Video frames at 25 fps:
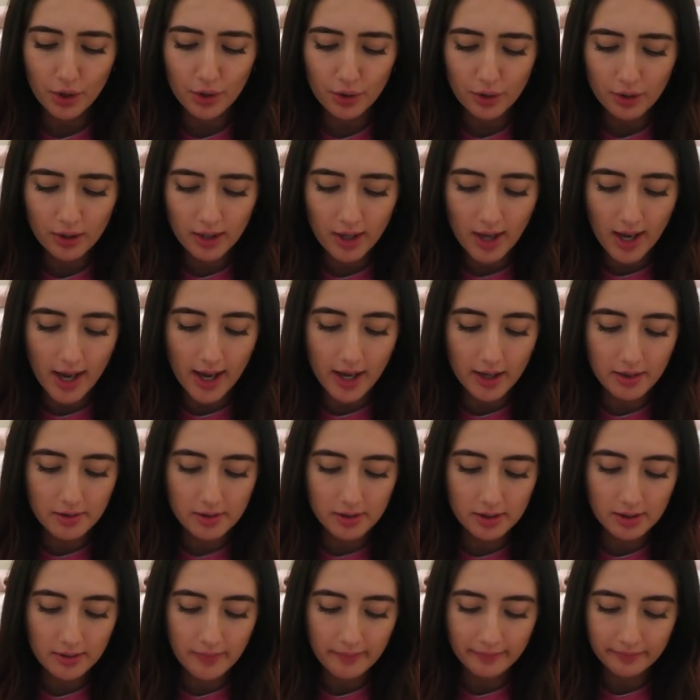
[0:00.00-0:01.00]
who
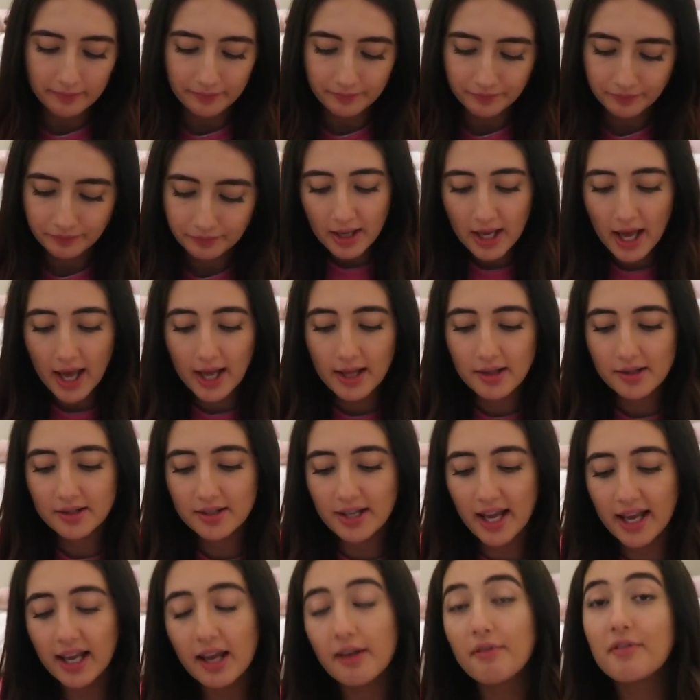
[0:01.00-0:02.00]
cares? But yeah, in
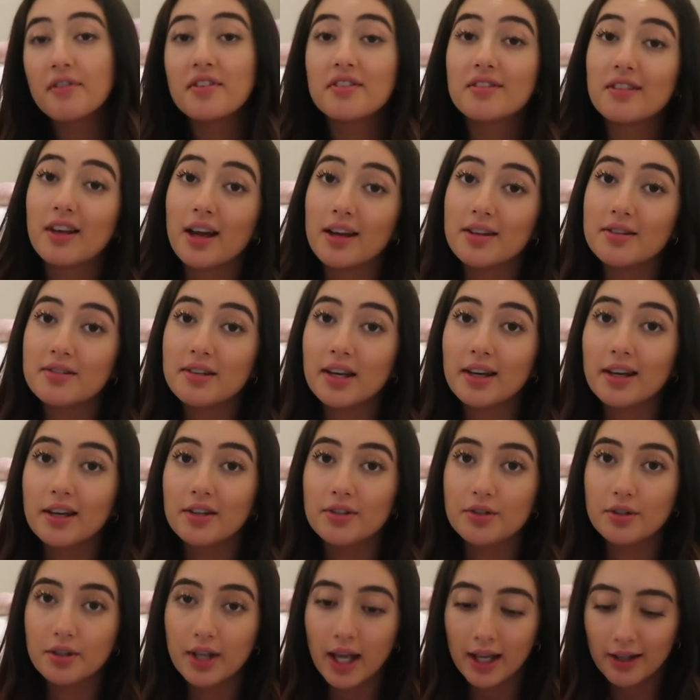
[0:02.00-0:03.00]
saying everything that I said,
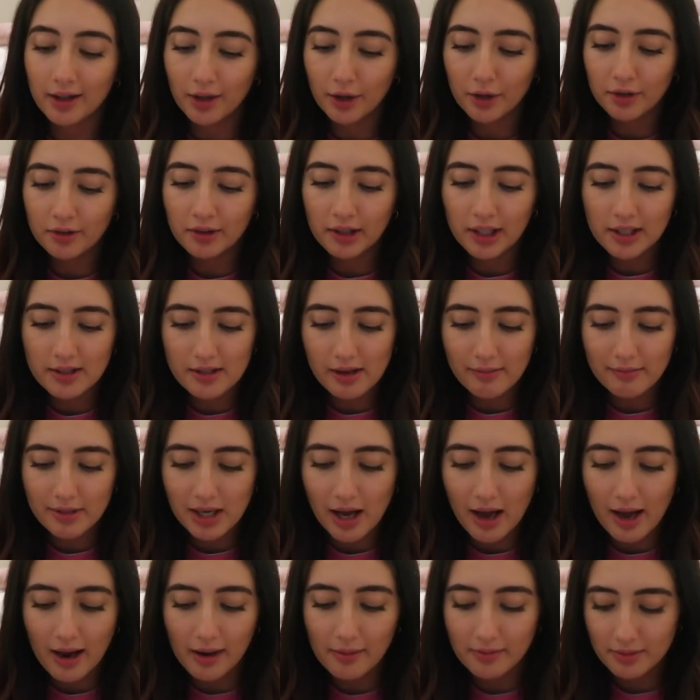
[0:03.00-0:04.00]
I do get lonely
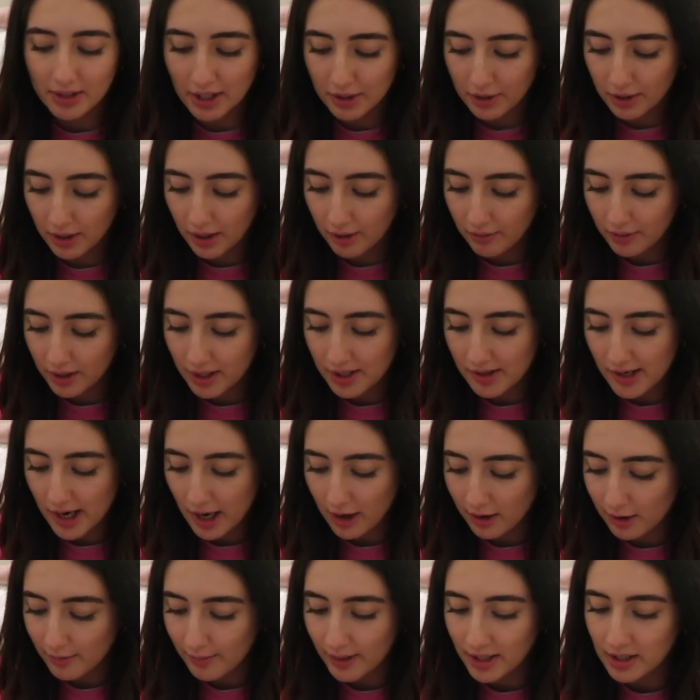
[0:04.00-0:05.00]
sometimes. I do get really
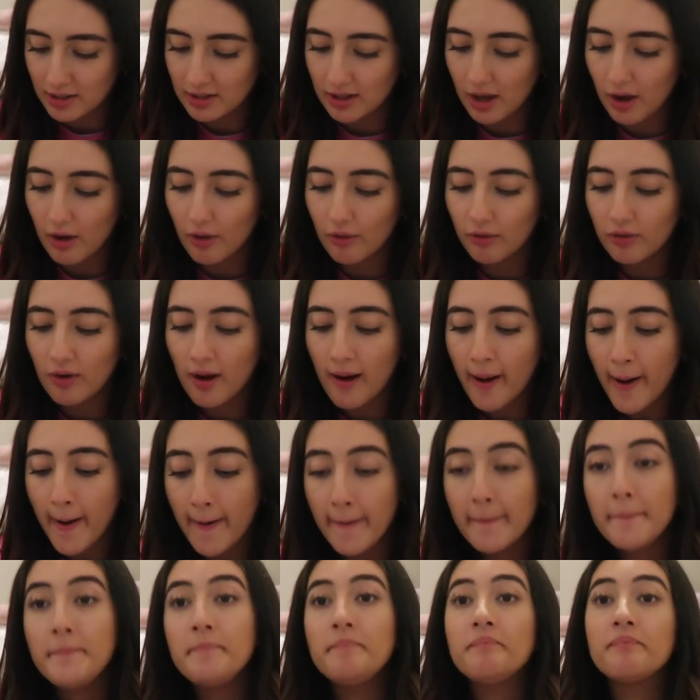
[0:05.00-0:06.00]
down on myself.
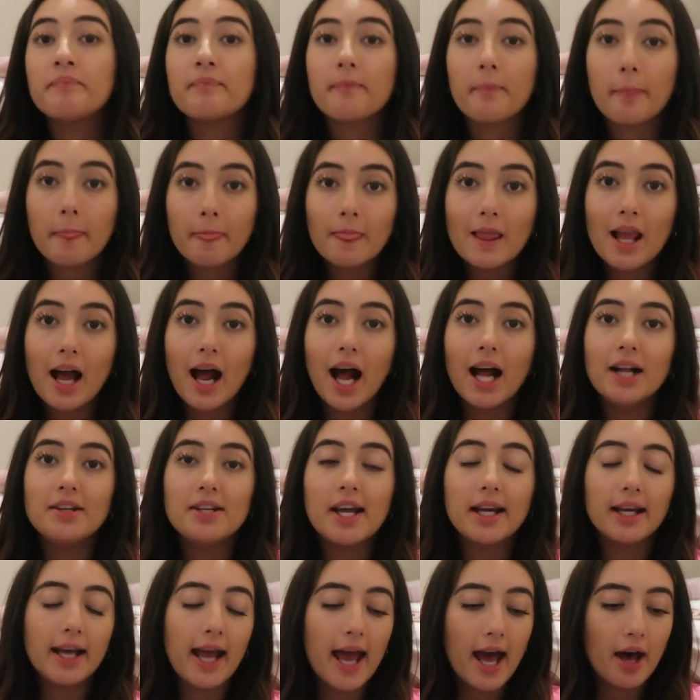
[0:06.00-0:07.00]
I
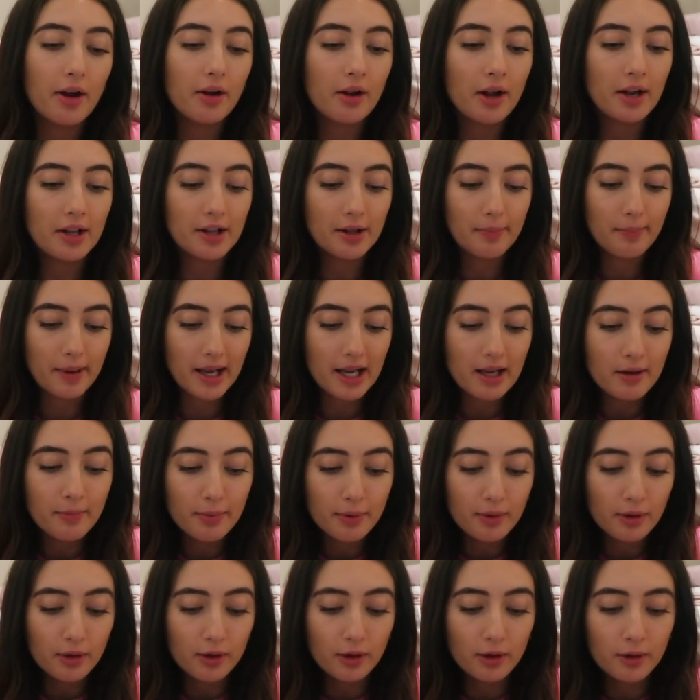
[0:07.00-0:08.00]
take it out on the
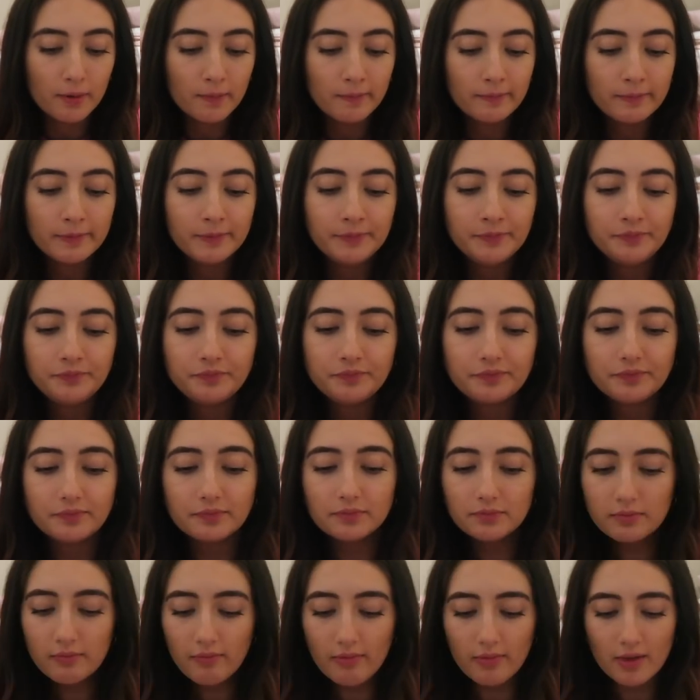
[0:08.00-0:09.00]
people.
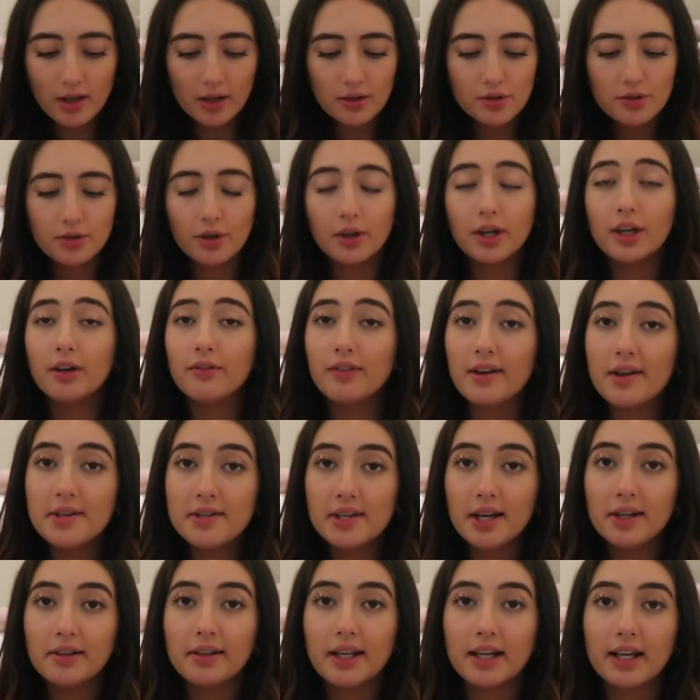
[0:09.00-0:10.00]
Sorry if I
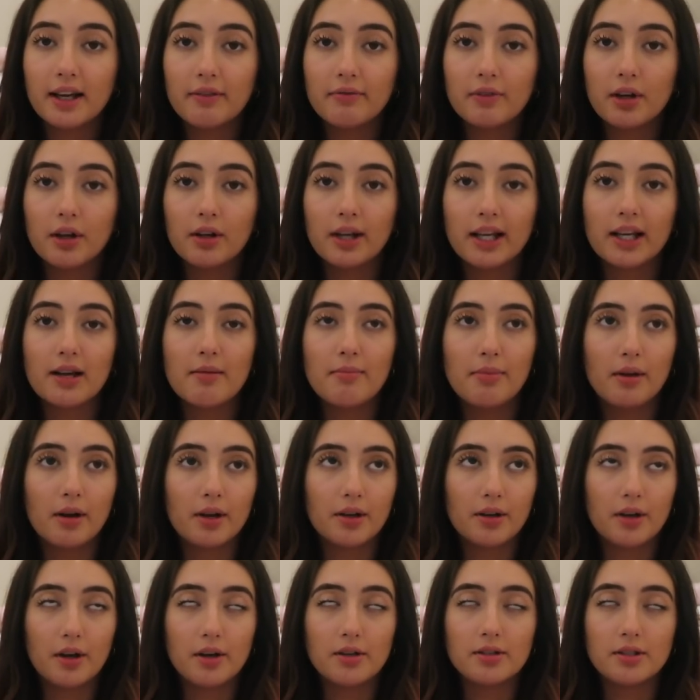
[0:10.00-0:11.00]
sound like I've got like a
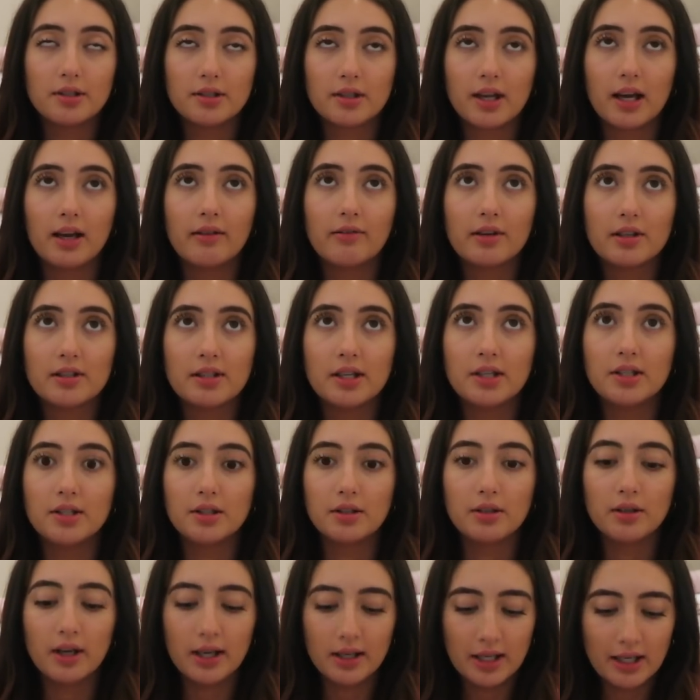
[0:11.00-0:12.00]
blocked nose. It's kind of because I
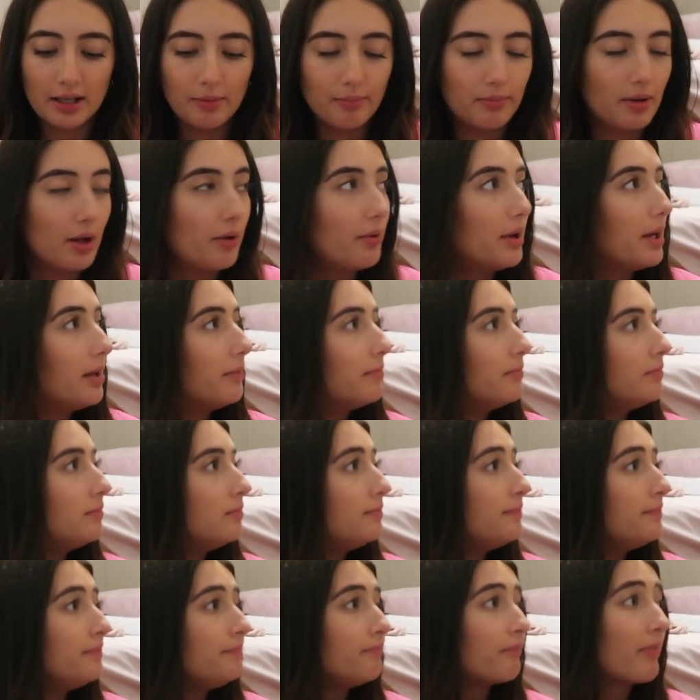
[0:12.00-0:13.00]
do. I need to blow it,
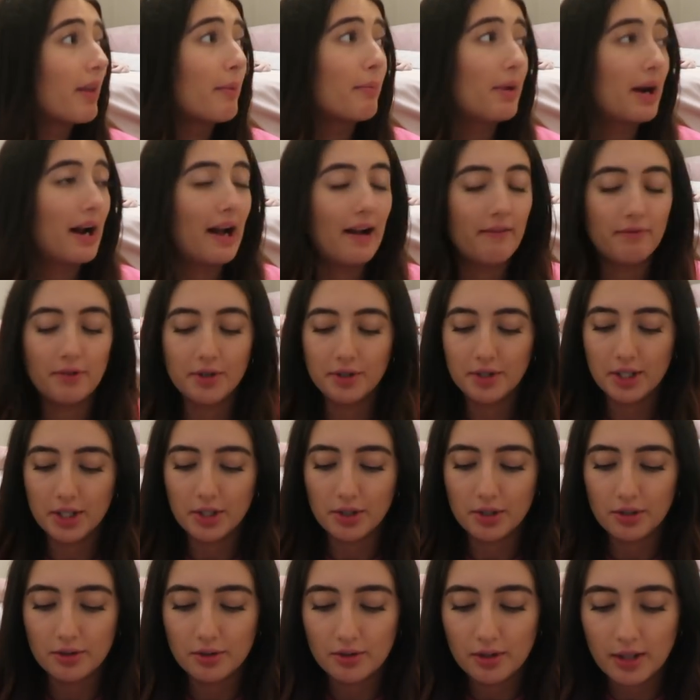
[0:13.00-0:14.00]
but I have no
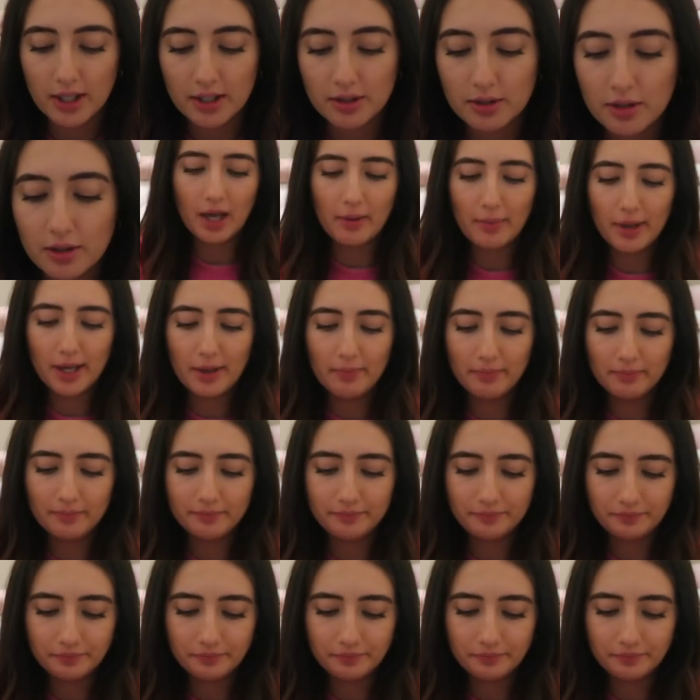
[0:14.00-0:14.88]
tissue, so that's good. I mean,